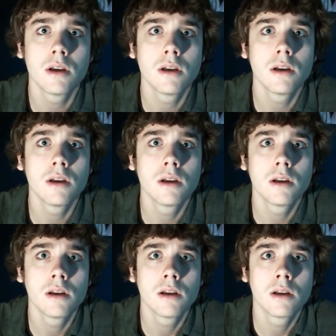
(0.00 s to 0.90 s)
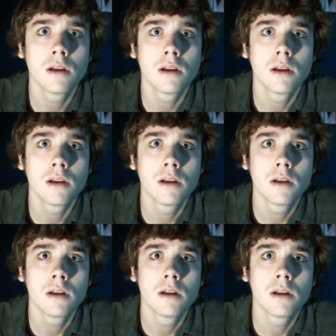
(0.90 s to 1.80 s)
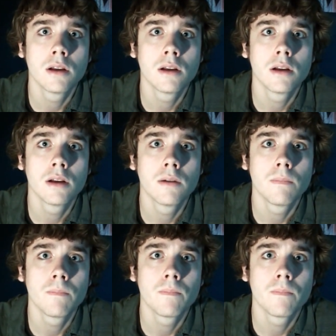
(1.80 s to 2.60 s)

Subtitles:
[no speech]